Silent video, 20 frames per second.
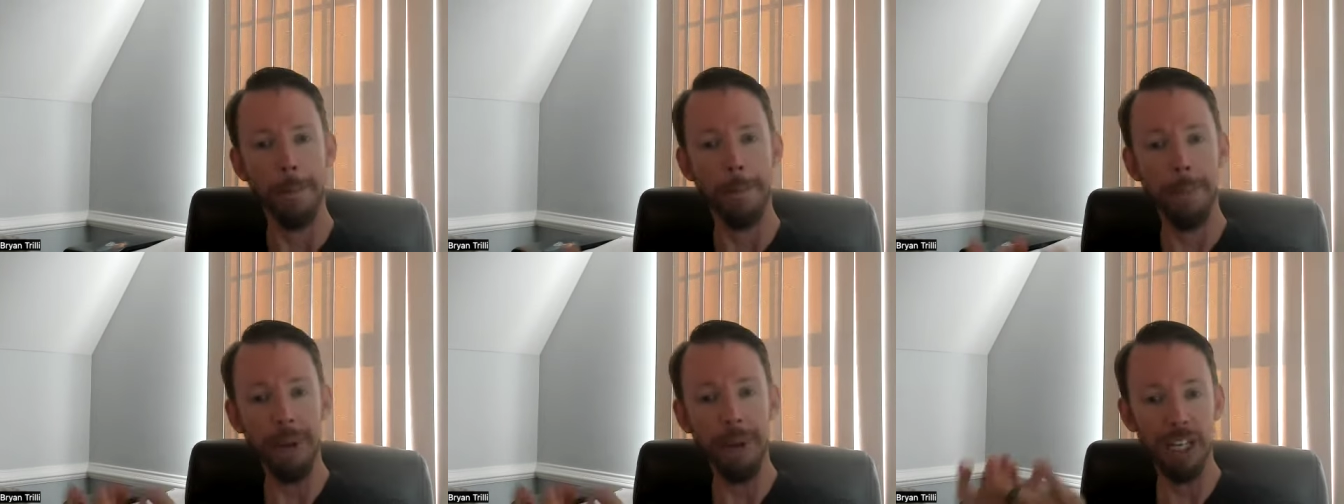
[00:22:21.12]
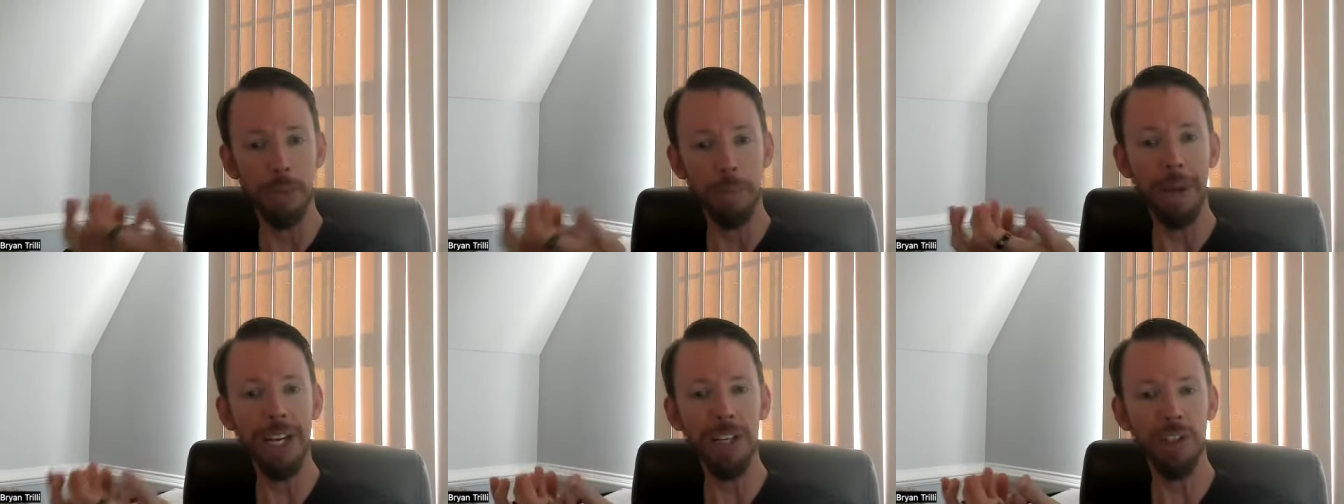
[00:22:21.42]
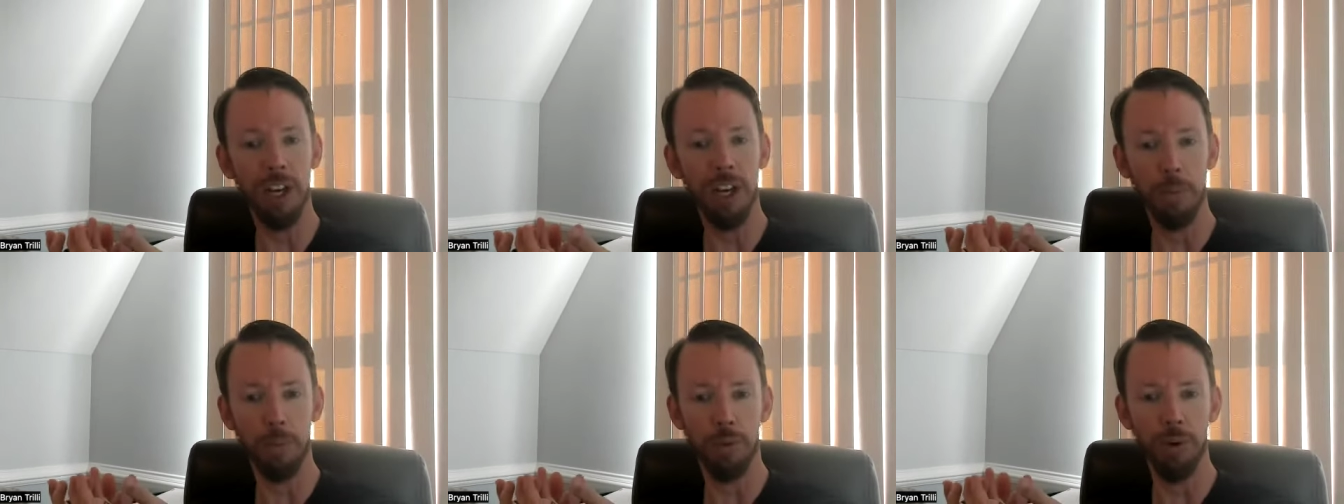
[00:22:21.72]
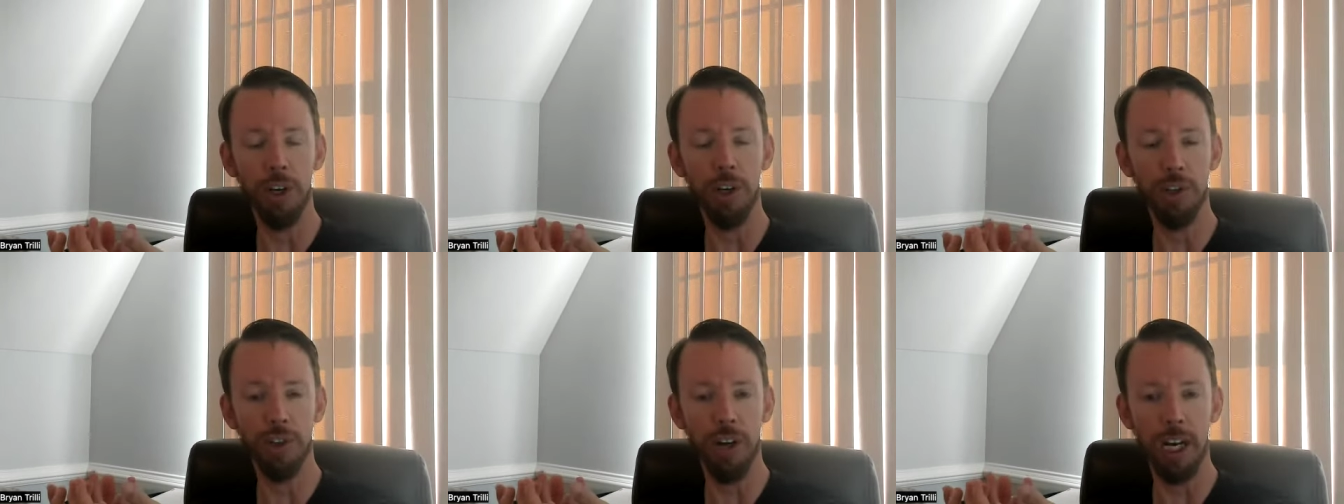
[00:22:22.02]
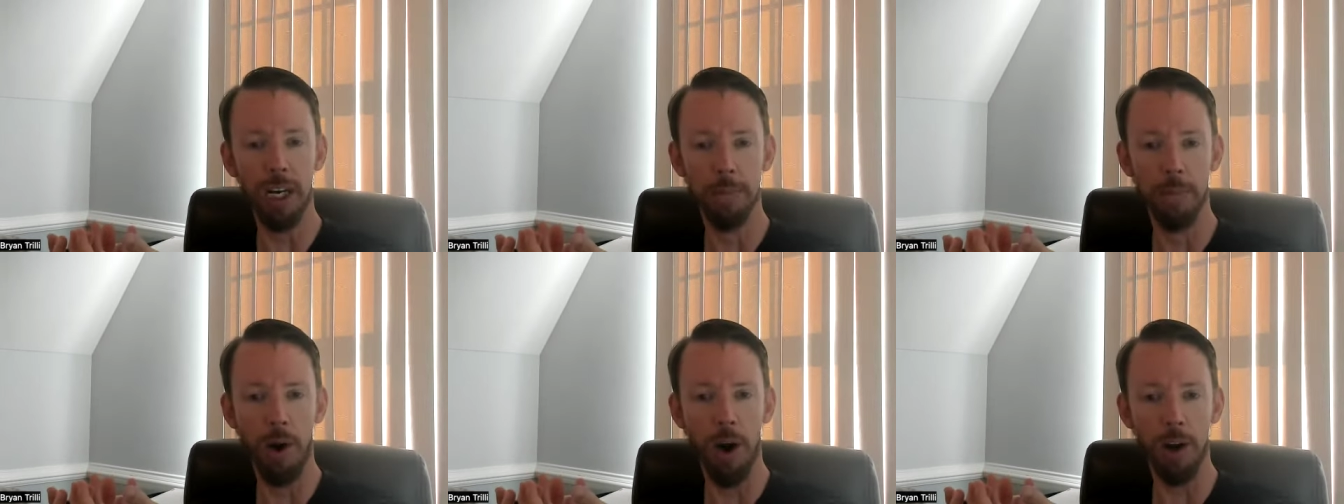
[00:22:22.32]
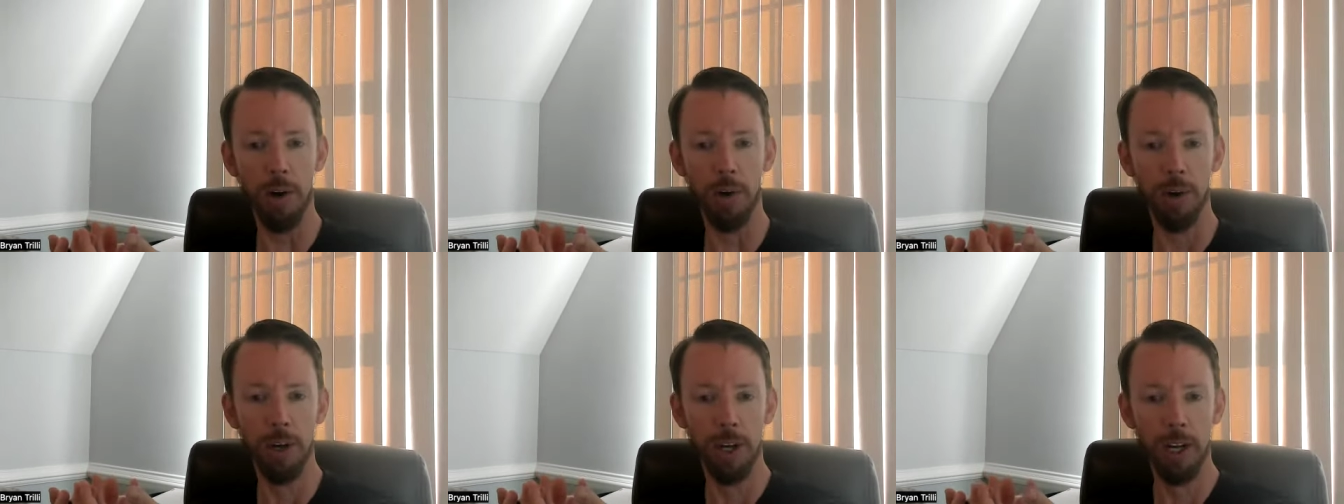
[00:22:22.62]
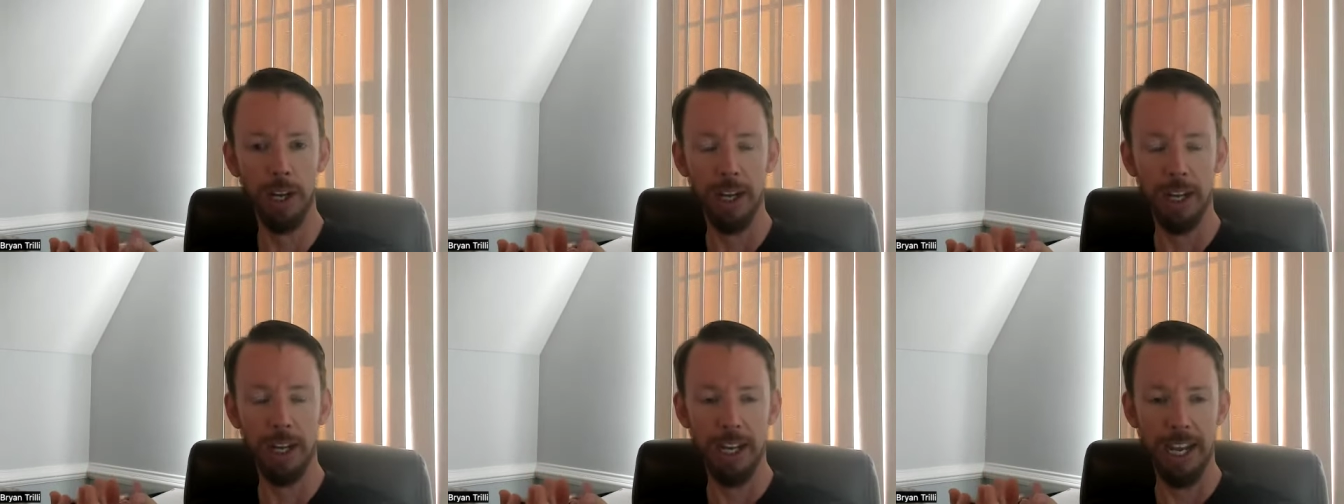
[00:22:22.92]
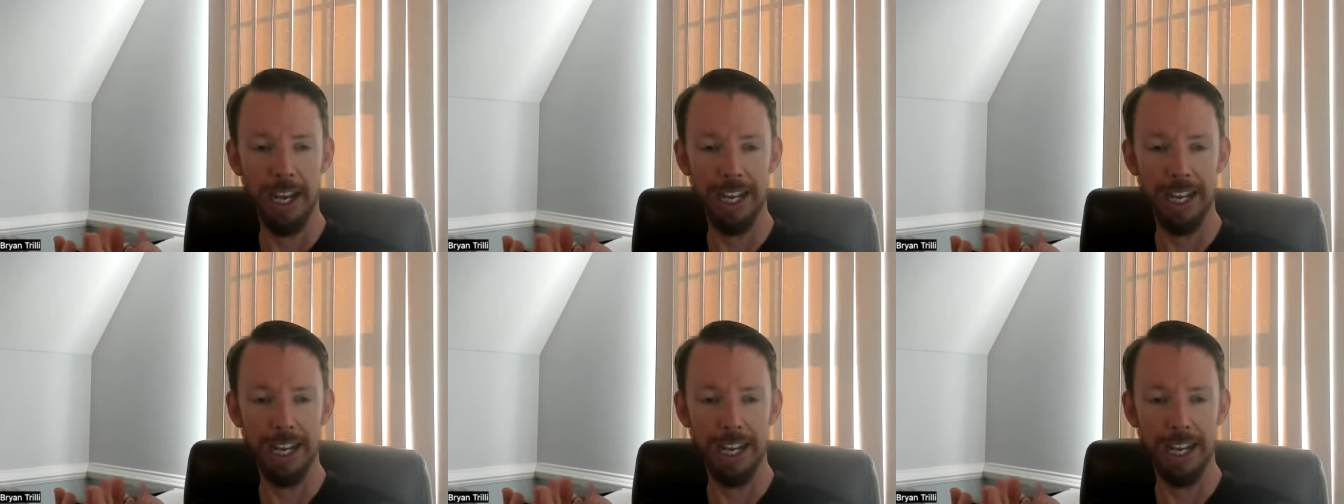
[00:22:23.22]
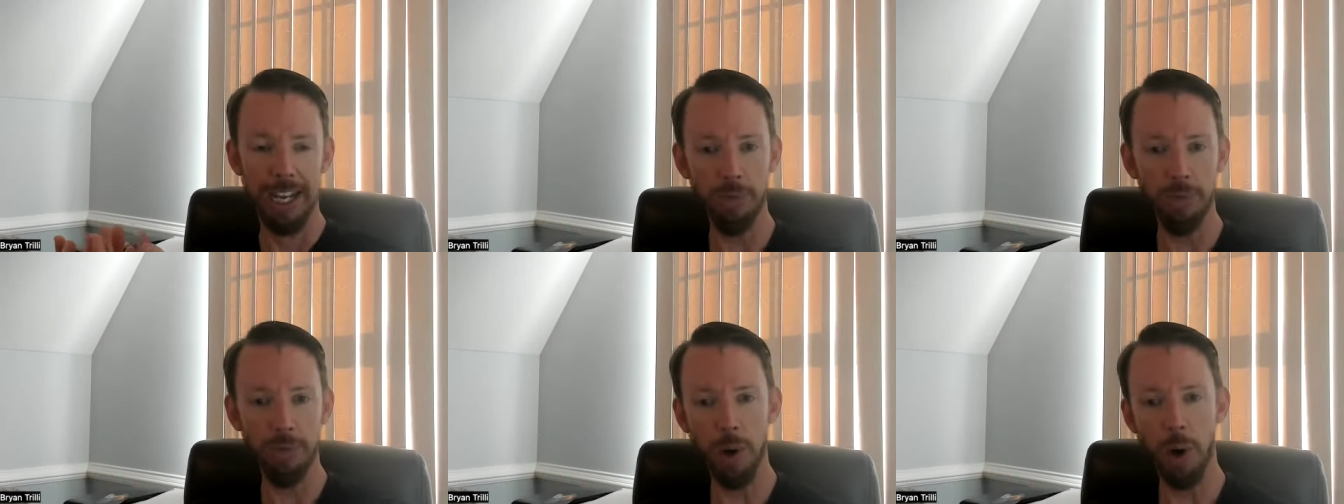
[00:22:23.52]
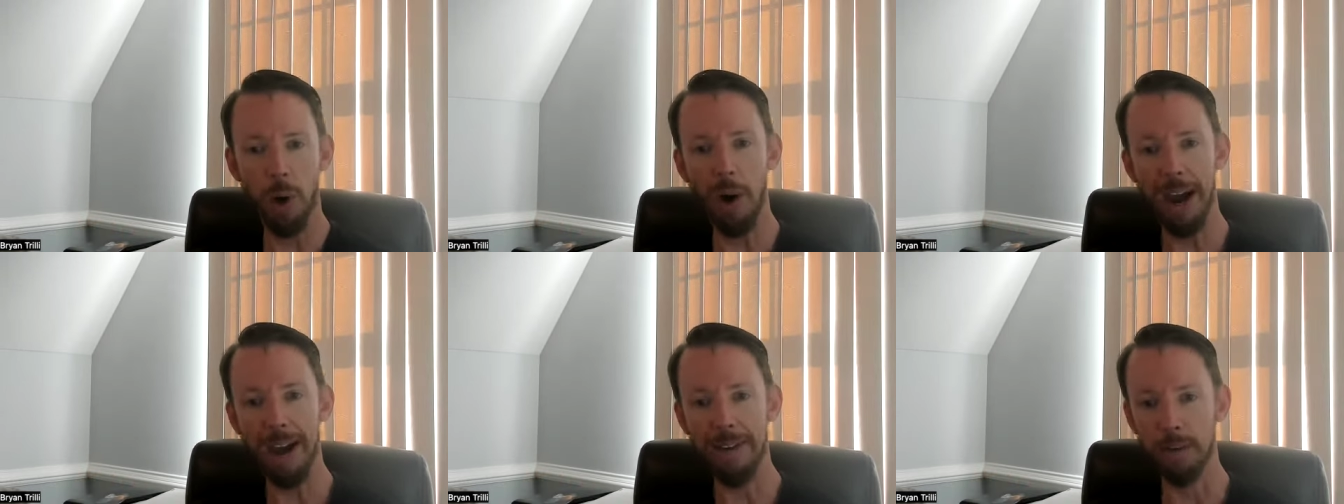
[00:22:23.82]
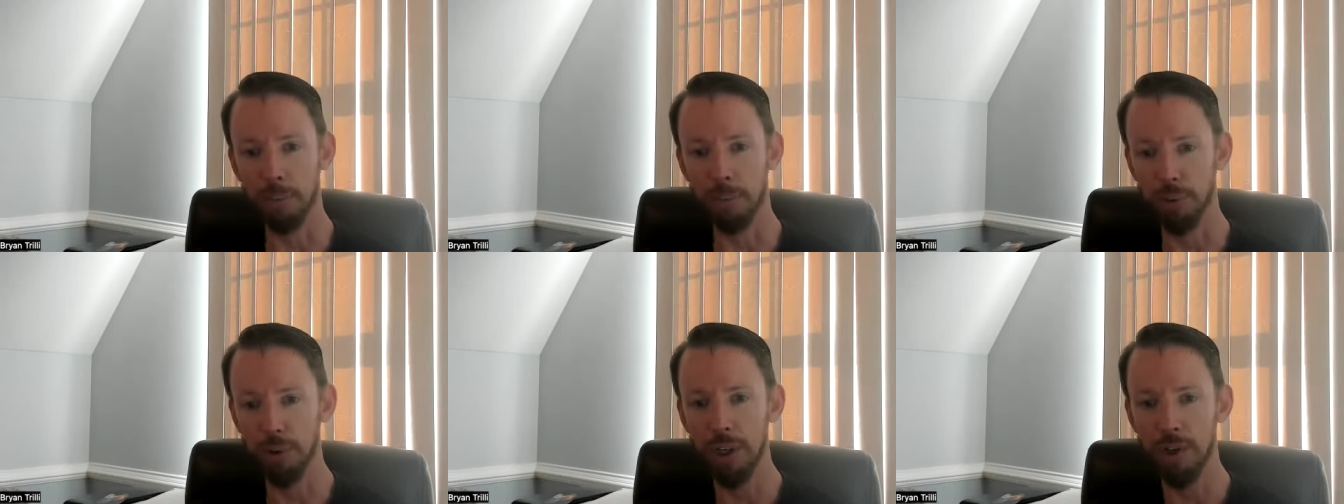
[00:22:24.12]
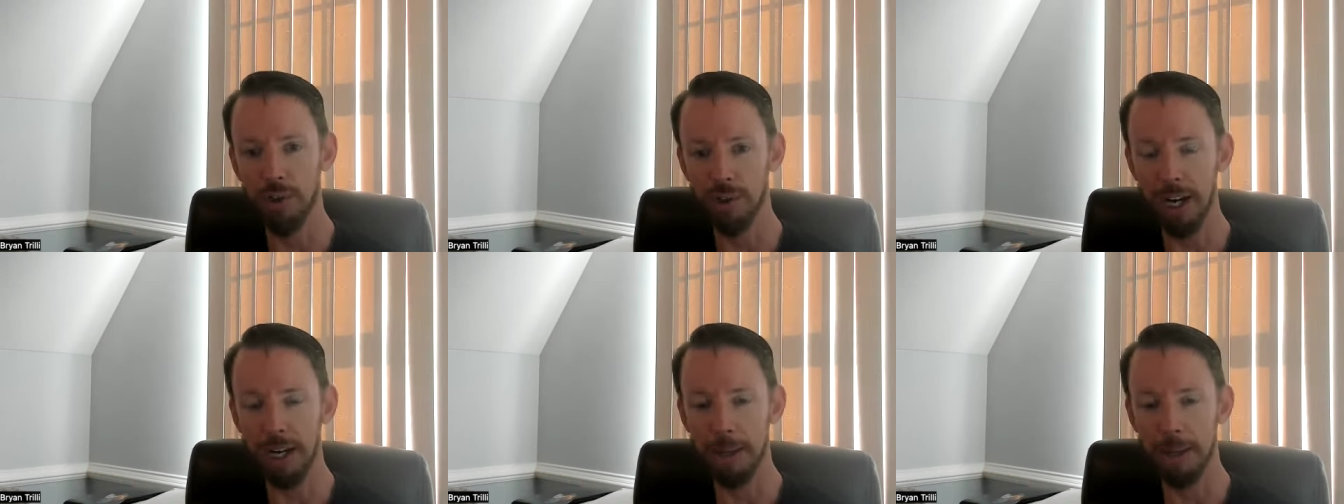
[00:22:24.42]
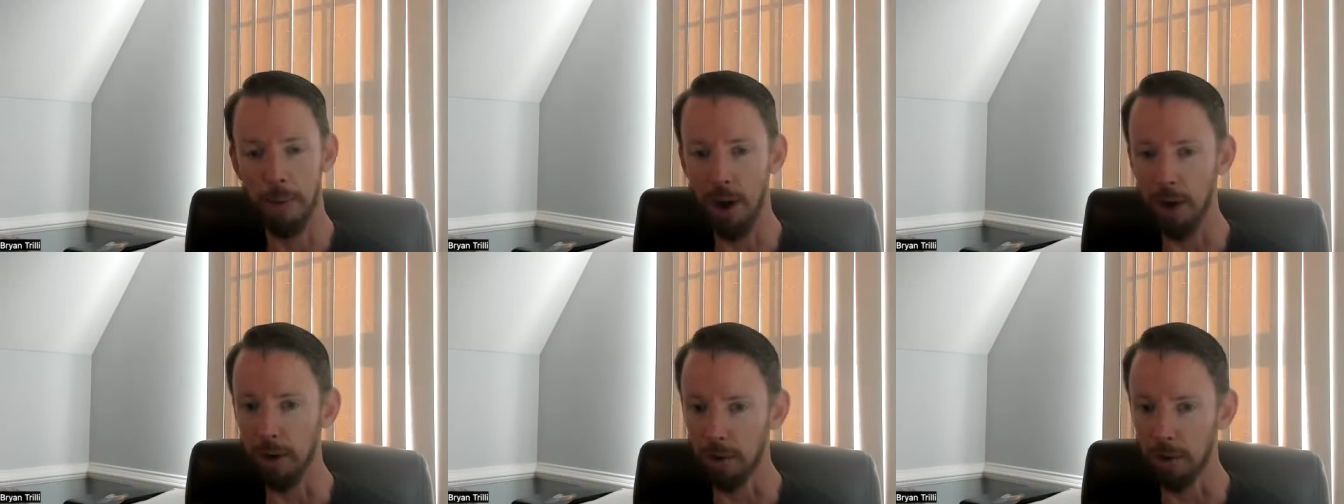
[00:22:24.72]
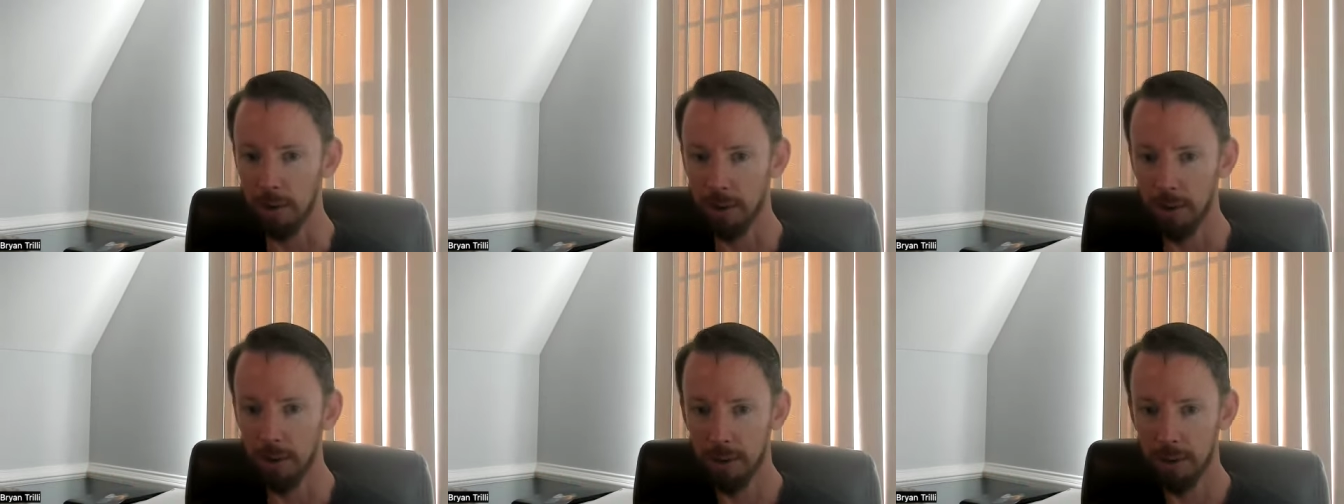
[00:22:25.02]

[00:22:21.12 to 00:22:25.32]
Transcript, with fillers: but it's based on a pre-trained model. It's as if we all have a pre-trained model.